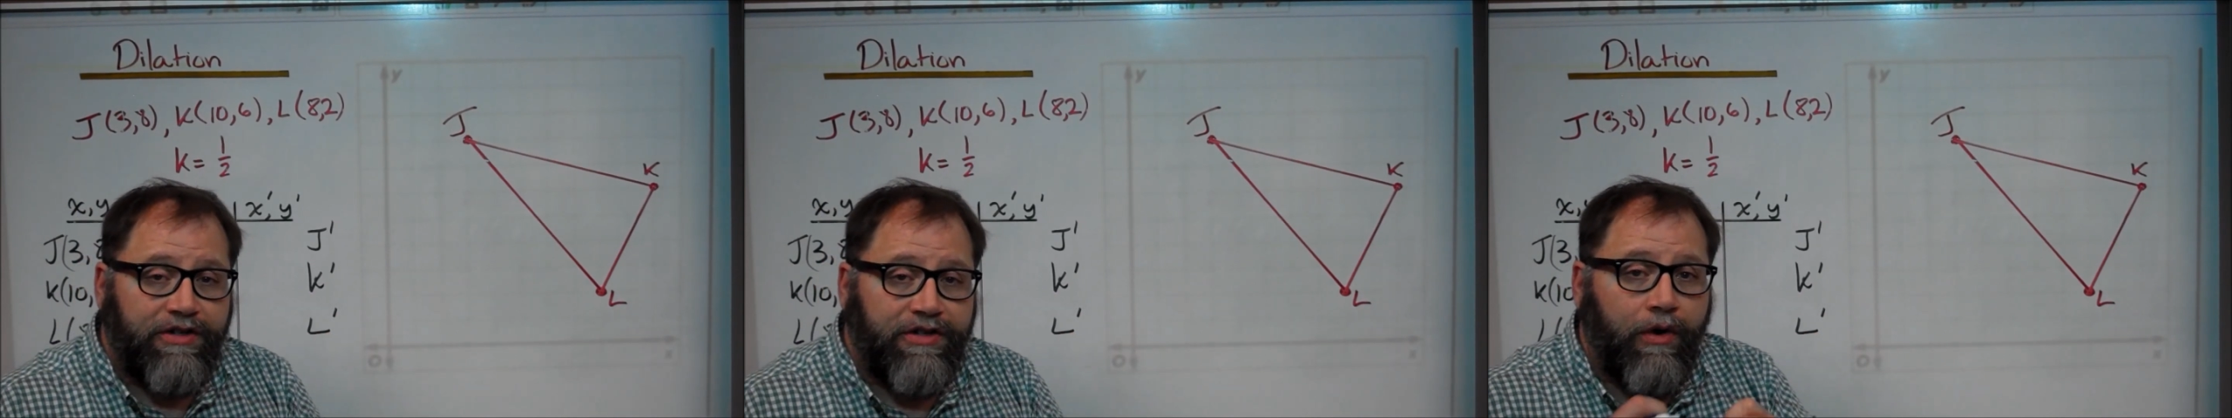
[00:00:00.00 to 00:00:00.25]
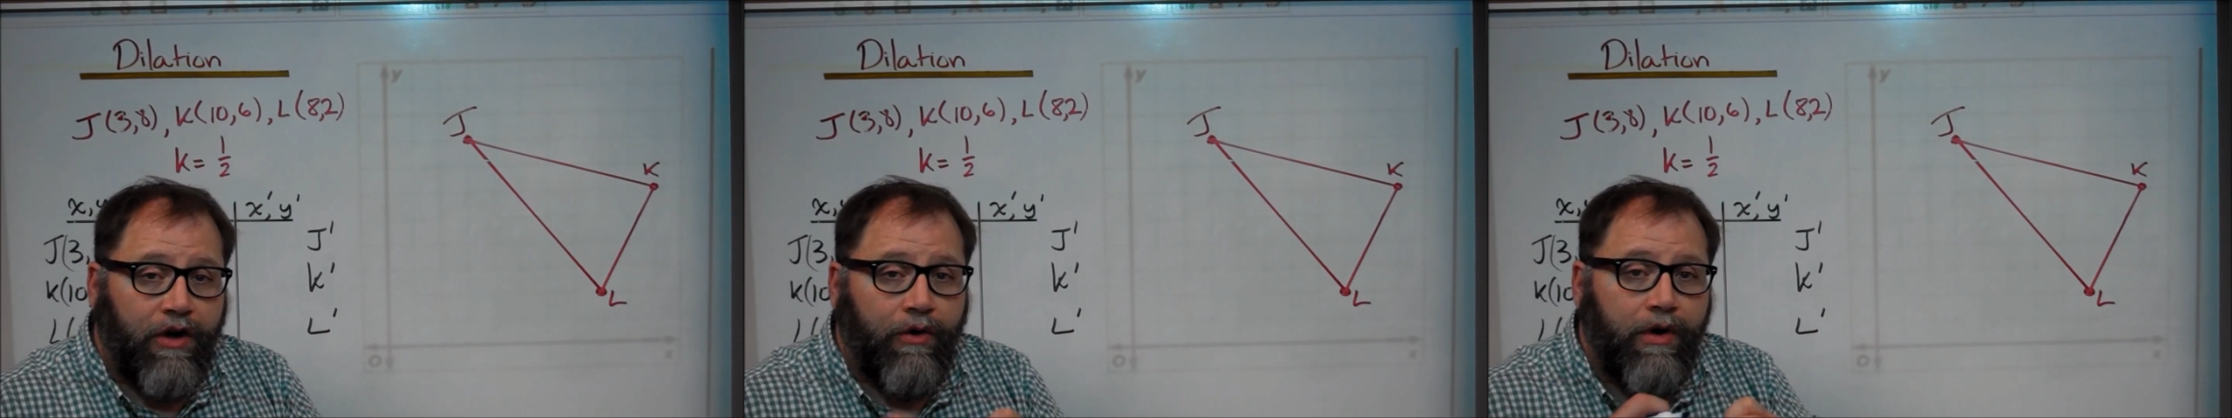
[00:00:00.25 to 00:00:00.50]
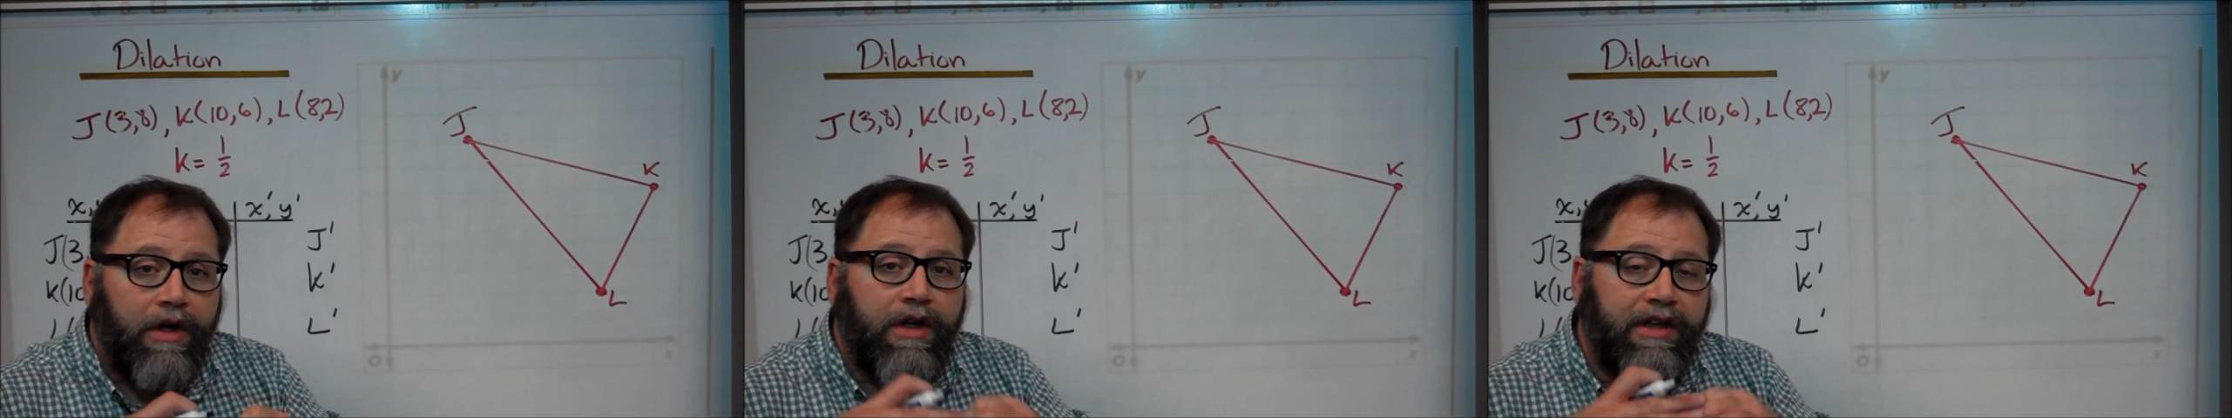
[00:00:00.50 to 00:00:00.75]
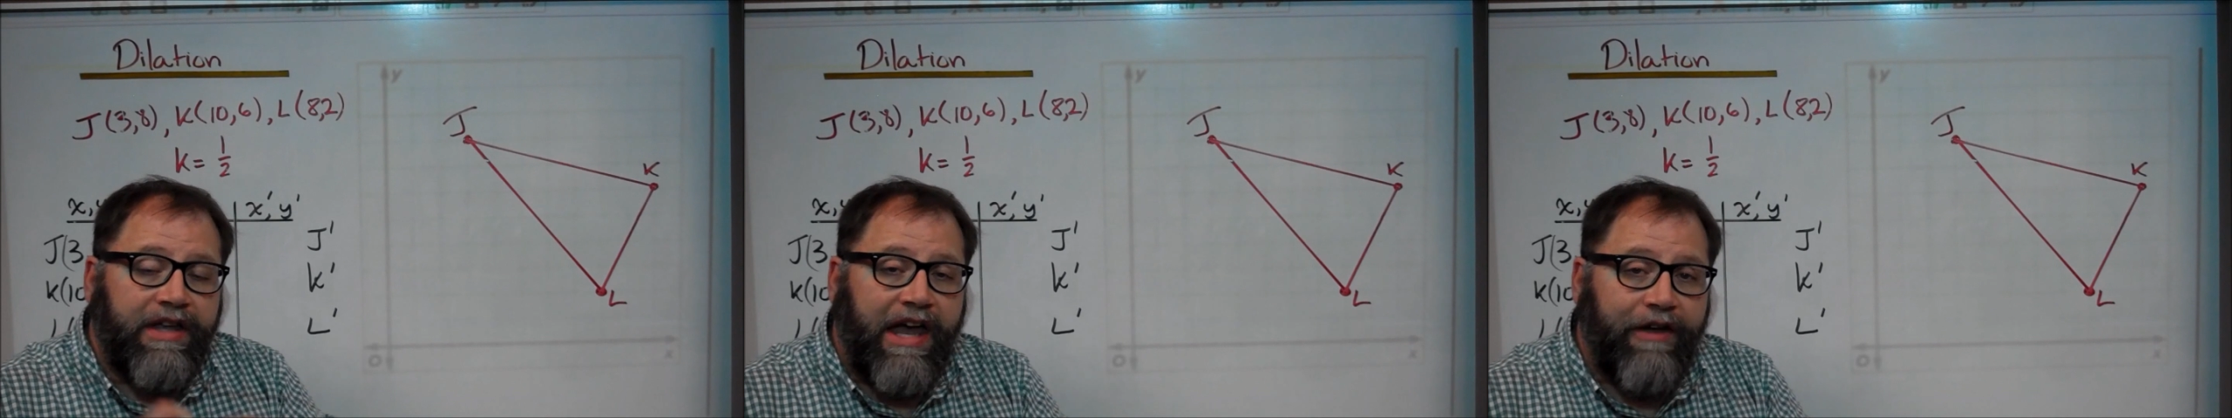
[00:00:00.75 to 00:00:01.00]
So
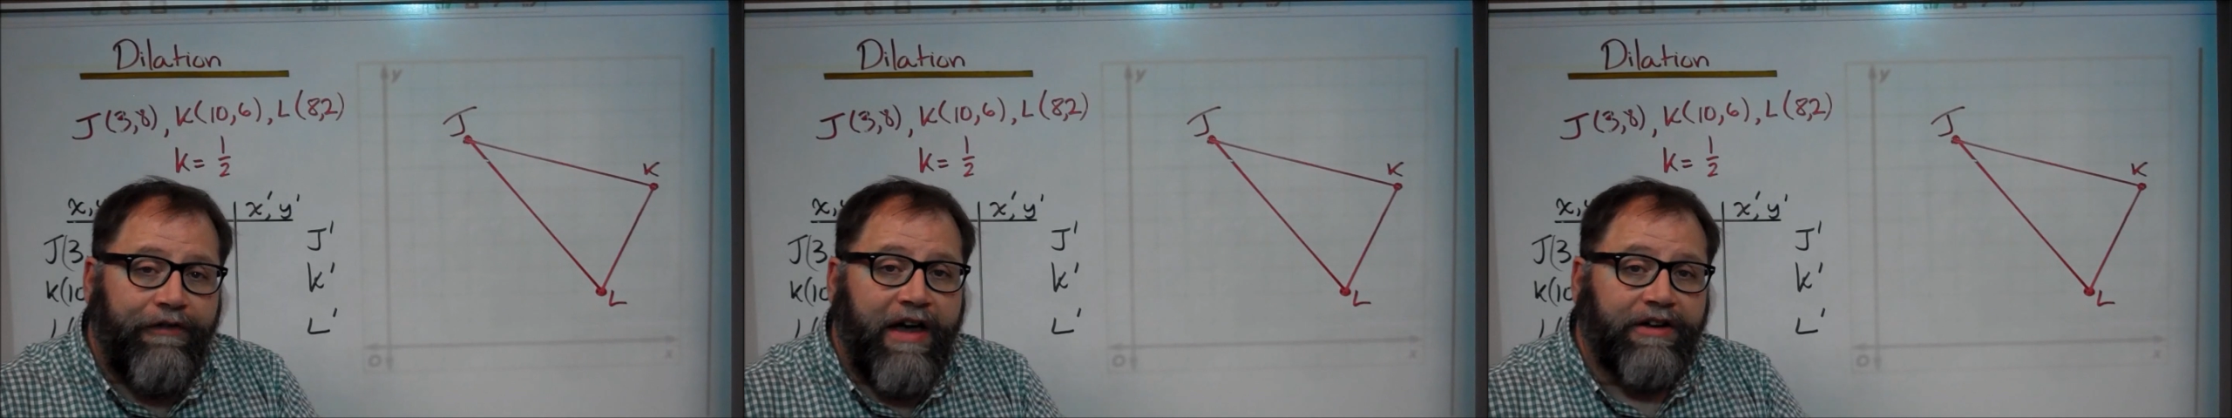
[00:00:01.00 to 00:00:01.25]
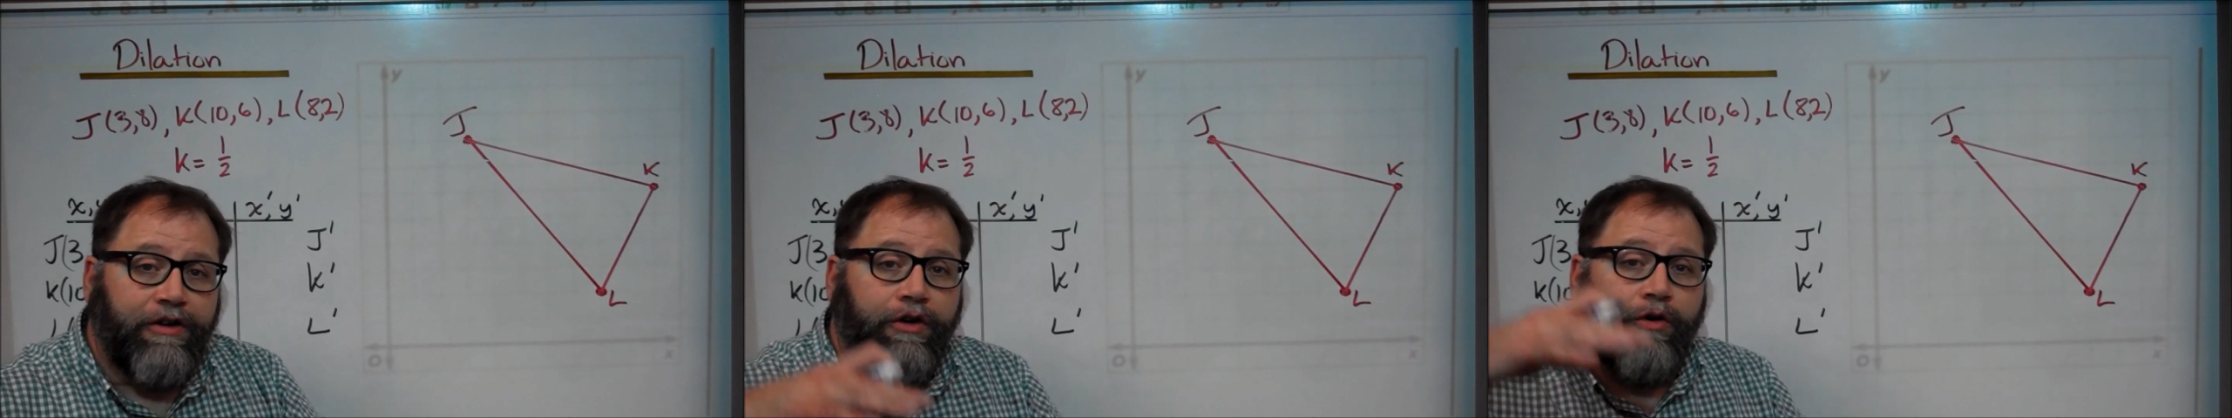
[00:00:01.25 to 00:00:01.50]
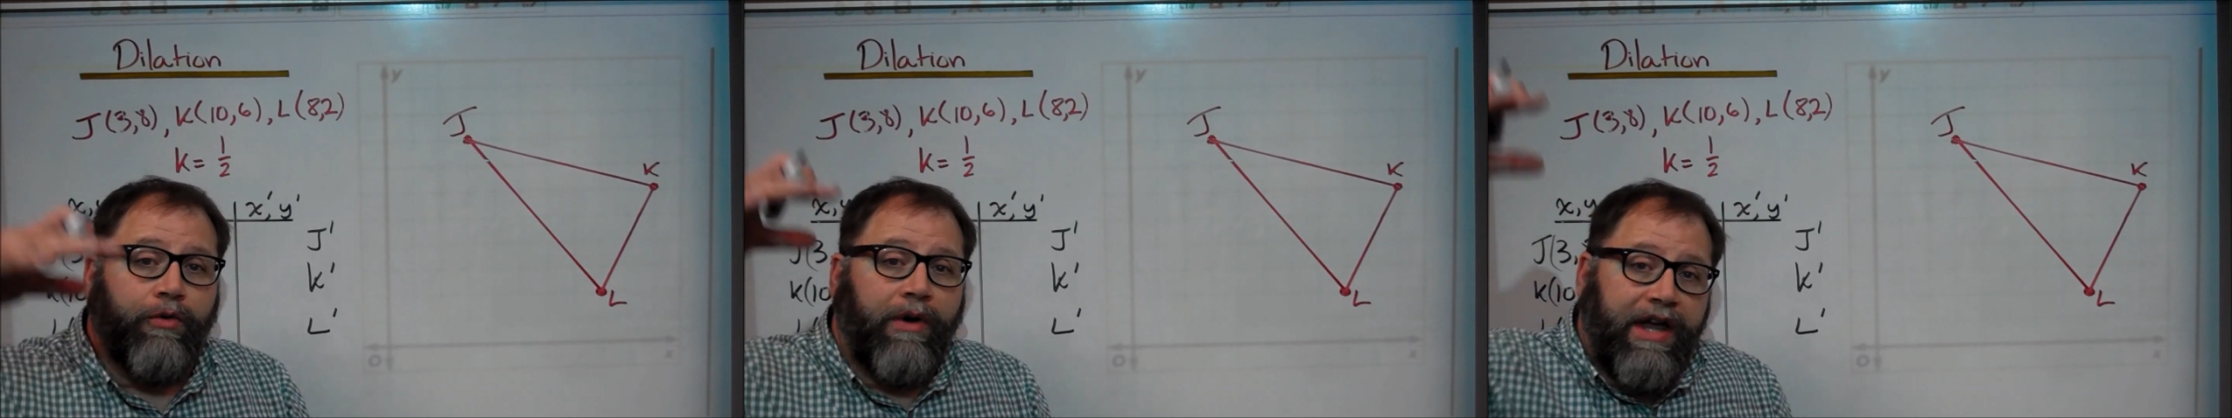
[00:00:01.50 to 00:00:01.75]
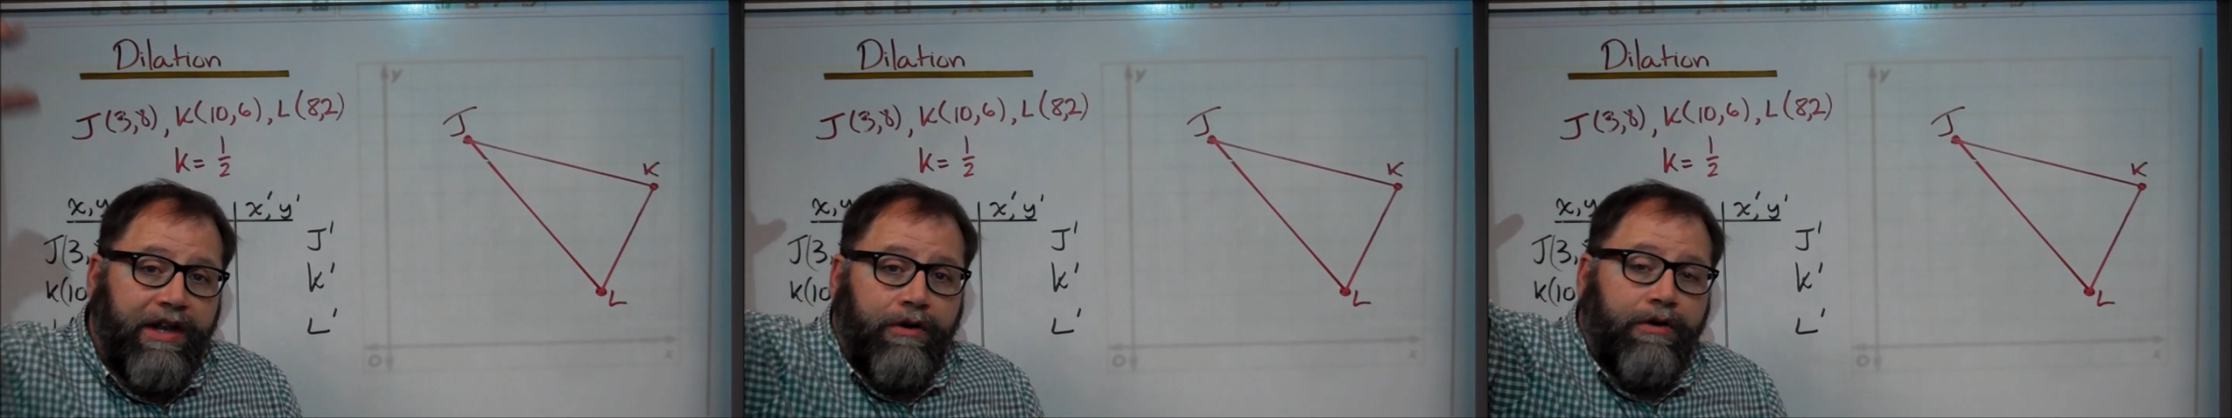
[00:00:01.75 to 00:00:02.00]
k-factor
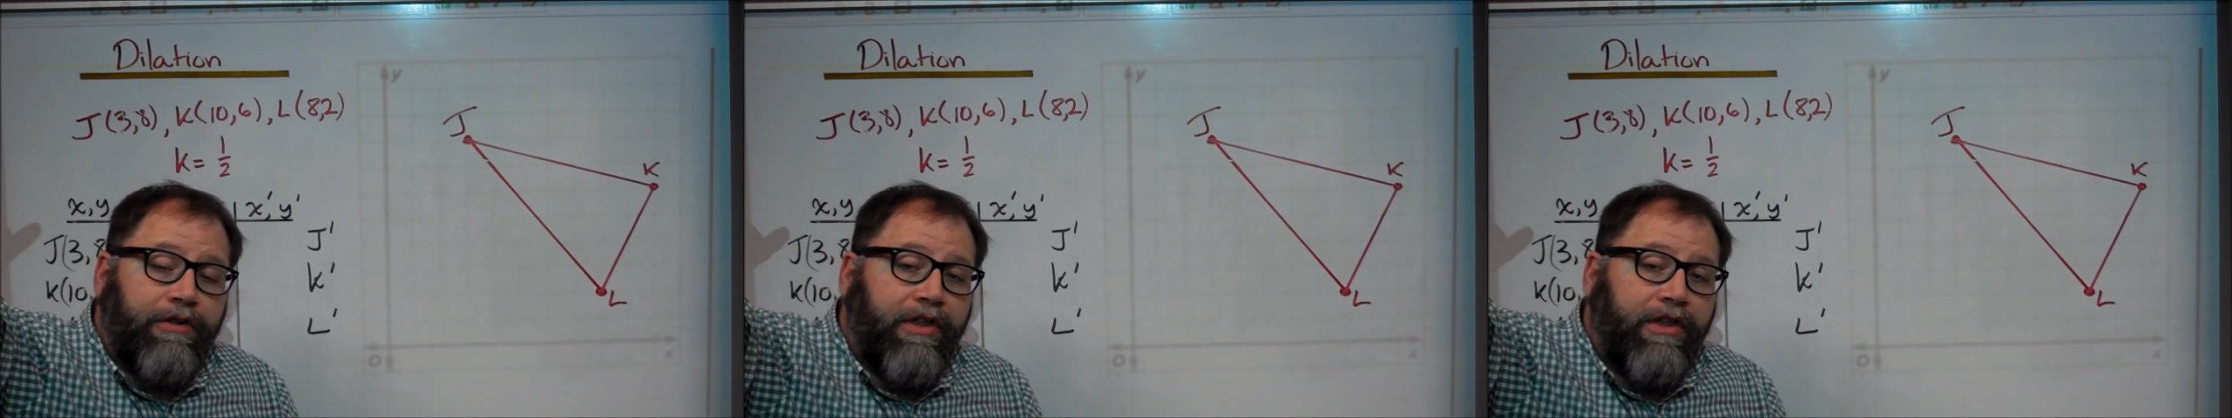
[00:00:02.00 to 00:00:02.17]
greater